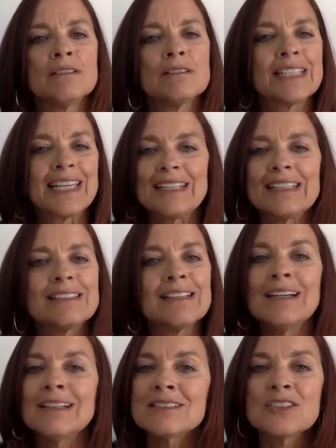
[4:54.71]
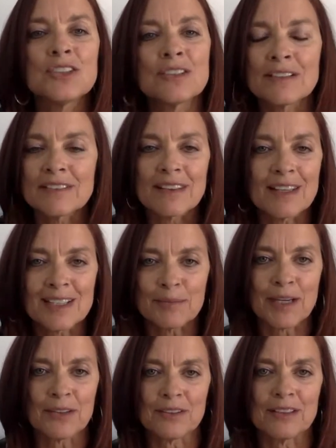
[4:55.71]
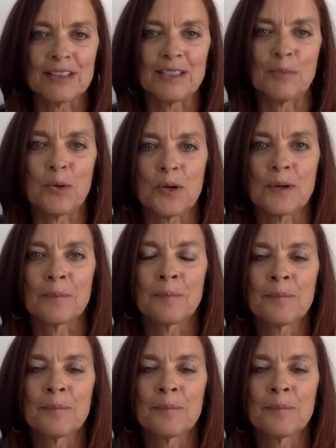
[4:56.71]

to get it done so you don't have to think about it anymore.